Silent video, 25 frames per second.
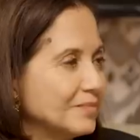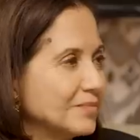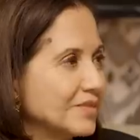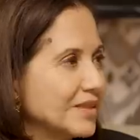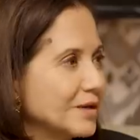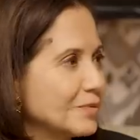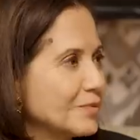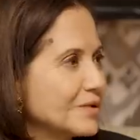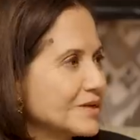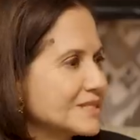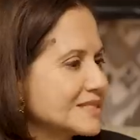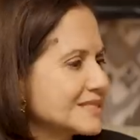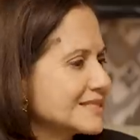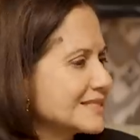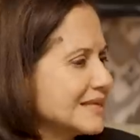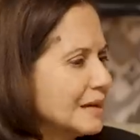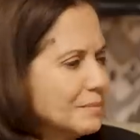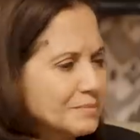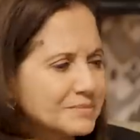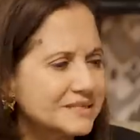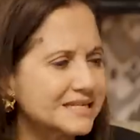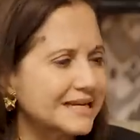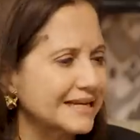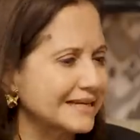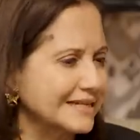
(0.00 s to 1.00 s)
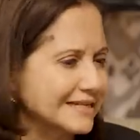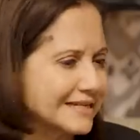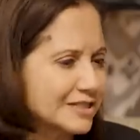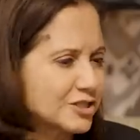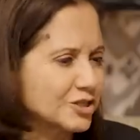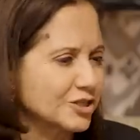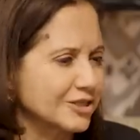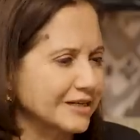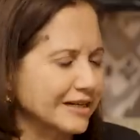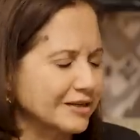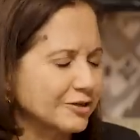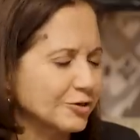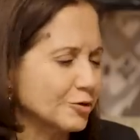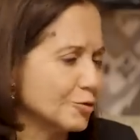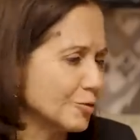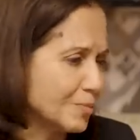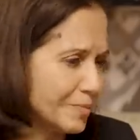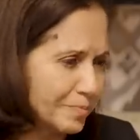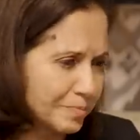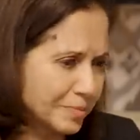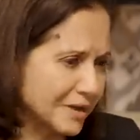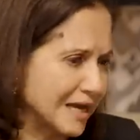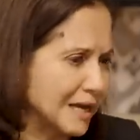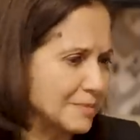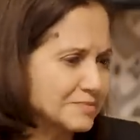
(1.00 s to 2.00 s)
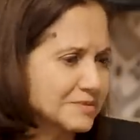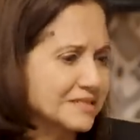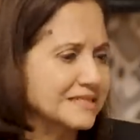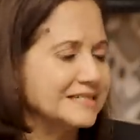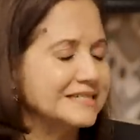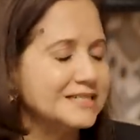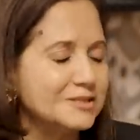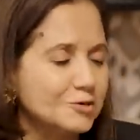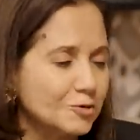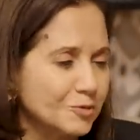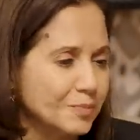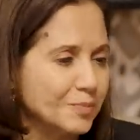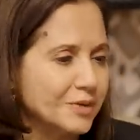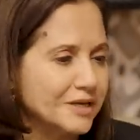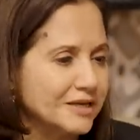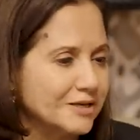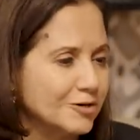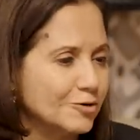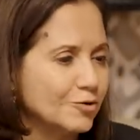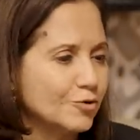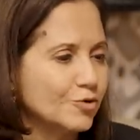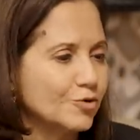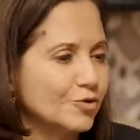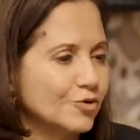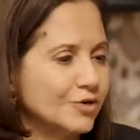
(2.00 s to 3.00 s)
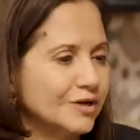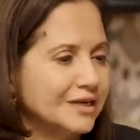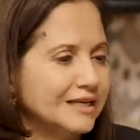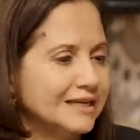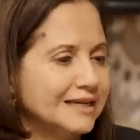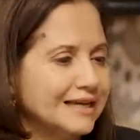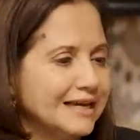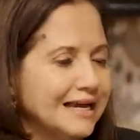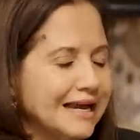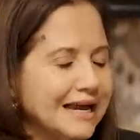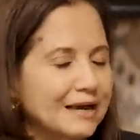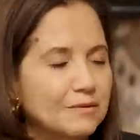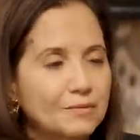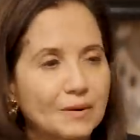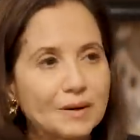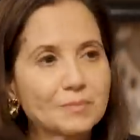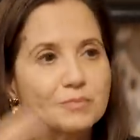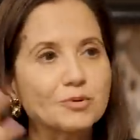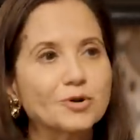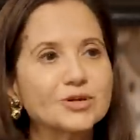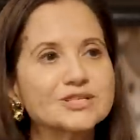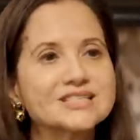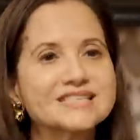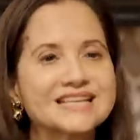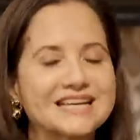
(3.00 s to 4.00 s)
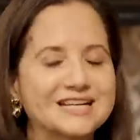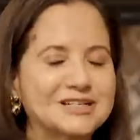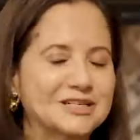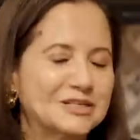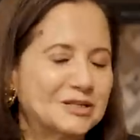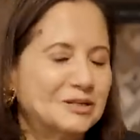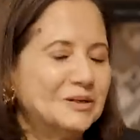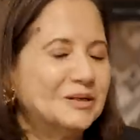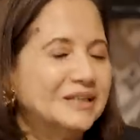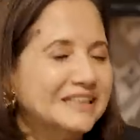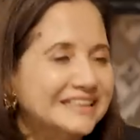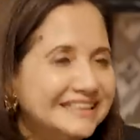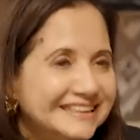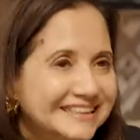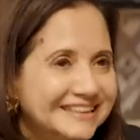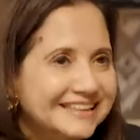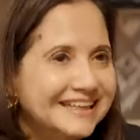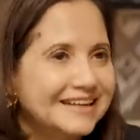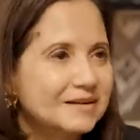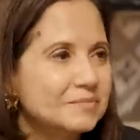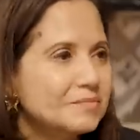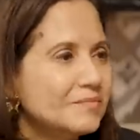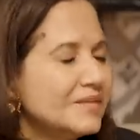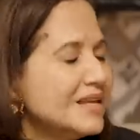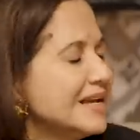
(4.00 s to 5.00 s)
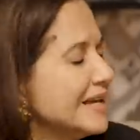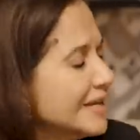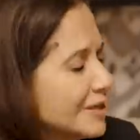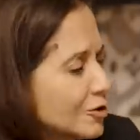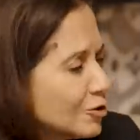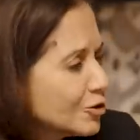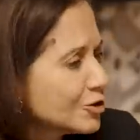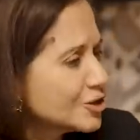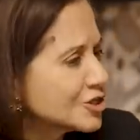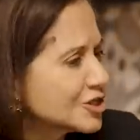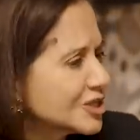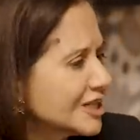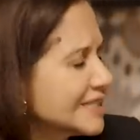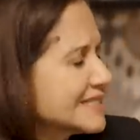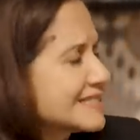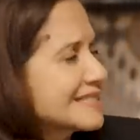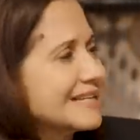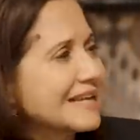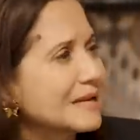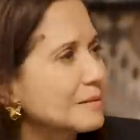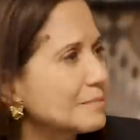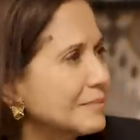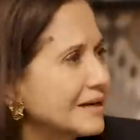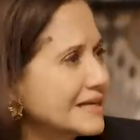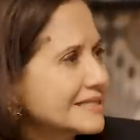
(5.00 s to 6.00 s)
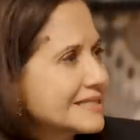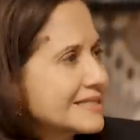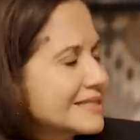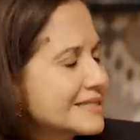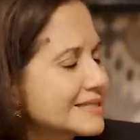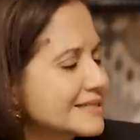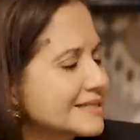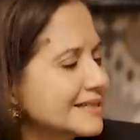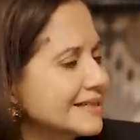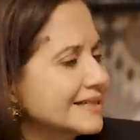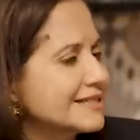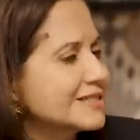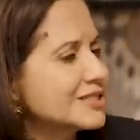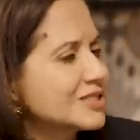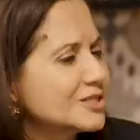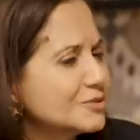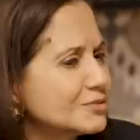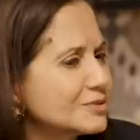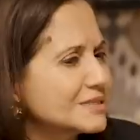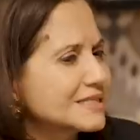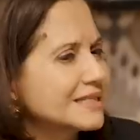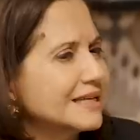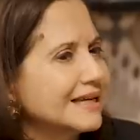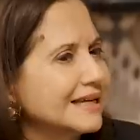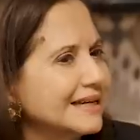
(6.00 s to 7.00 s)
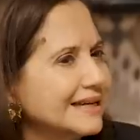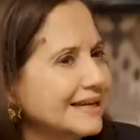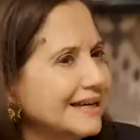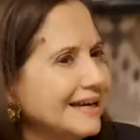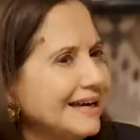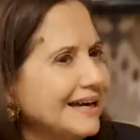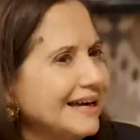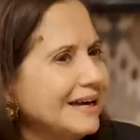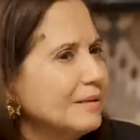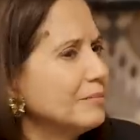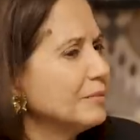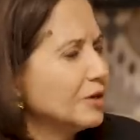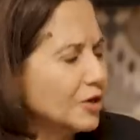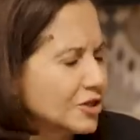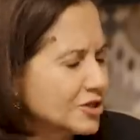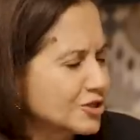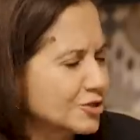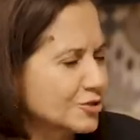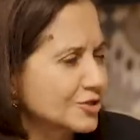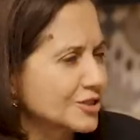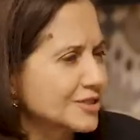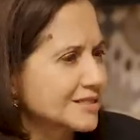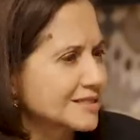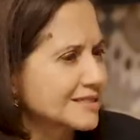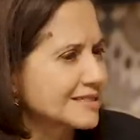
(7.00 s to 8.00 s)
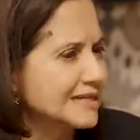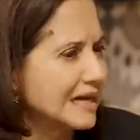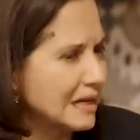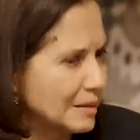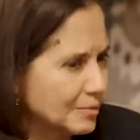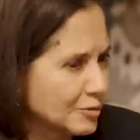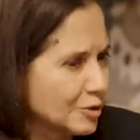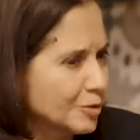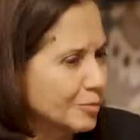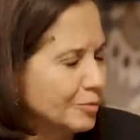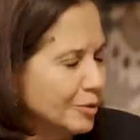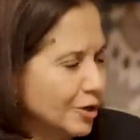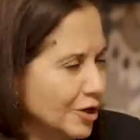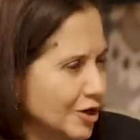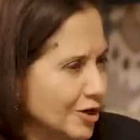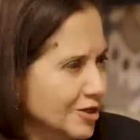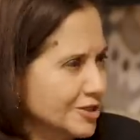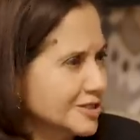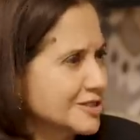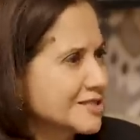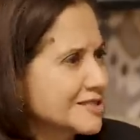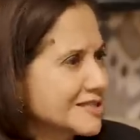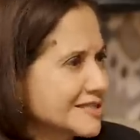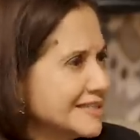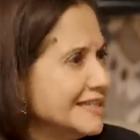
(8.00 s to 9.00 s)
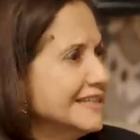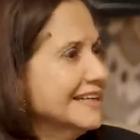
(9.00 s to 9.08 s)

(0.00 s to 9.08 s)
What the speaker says: there was some technician, I don't know, perhaps a DOP, who at one point said to her that, you're just like my sister. And she was like, I'm not your sister, I'm your boss.